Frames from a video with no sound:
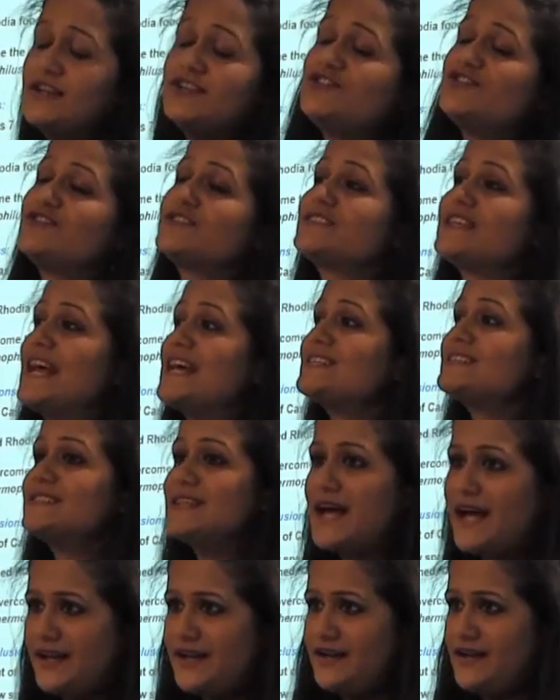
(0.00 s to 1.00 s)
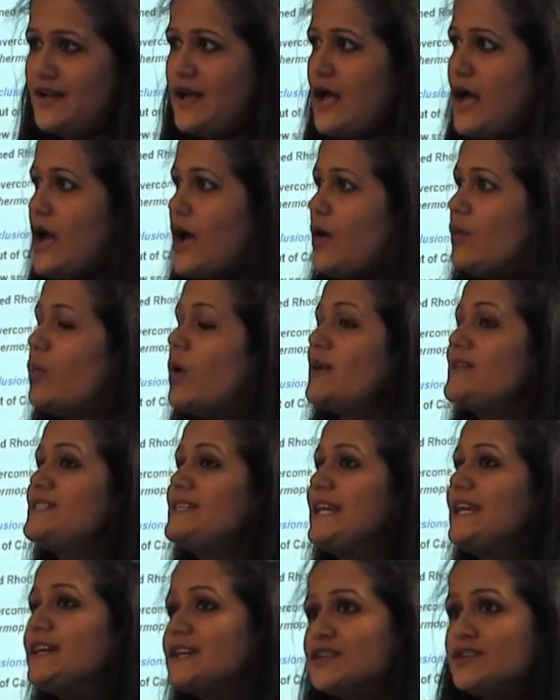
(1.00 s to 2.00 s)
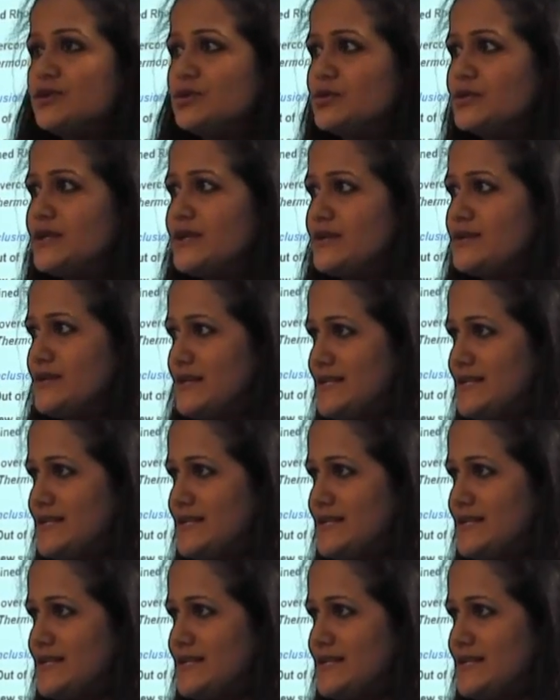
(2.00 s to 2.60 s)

another is Cas9. What he concluded